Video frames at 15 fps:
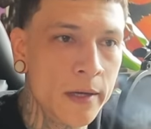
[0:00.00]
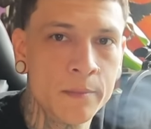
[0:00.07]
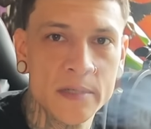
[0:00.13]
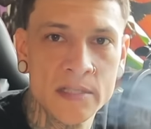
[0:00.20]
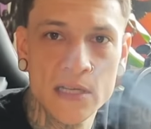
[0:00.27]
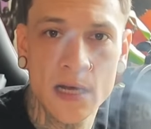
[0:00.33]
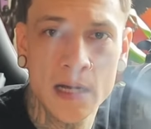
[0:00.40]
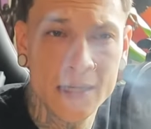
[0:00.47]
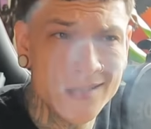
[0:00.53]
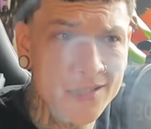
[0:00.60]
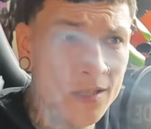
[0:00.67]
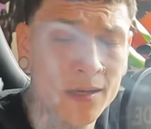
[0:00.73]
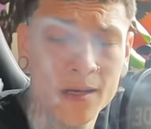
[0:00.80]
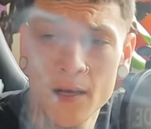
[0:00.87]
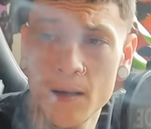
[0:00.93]
to go get a massage.
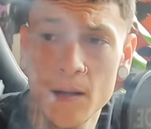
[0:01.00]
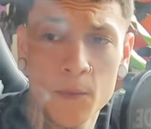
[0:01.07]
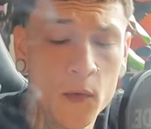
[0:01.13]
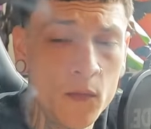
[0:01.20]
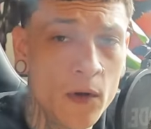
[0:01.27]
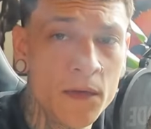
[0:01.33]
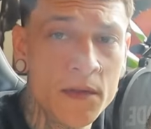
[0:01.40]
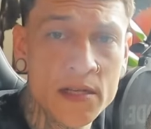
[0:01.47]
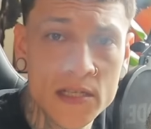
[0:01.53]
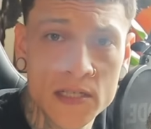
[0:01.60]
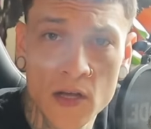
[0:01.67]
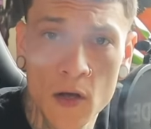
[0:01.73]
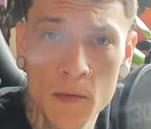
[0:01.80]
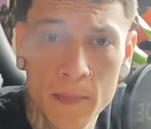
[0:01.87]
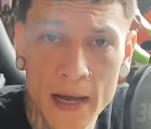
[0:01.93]
I'm going to run this
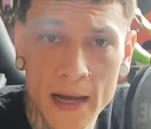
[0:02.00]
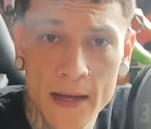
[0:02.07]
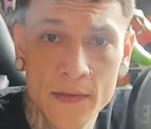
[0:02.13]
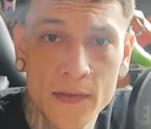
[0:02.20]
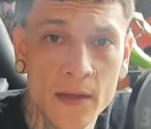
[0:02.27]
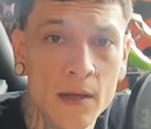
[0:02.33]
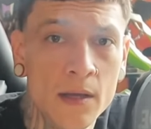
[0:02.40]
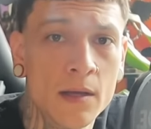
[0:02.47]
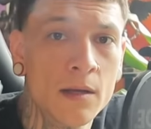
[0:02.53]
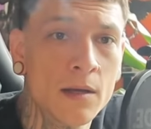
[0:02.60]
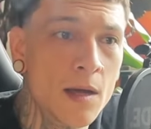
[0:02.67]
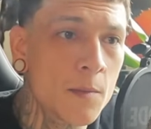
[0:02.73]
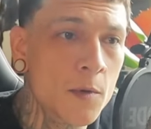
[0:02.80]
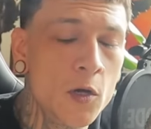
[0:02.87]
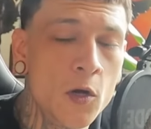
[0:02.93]
salt bath. I'm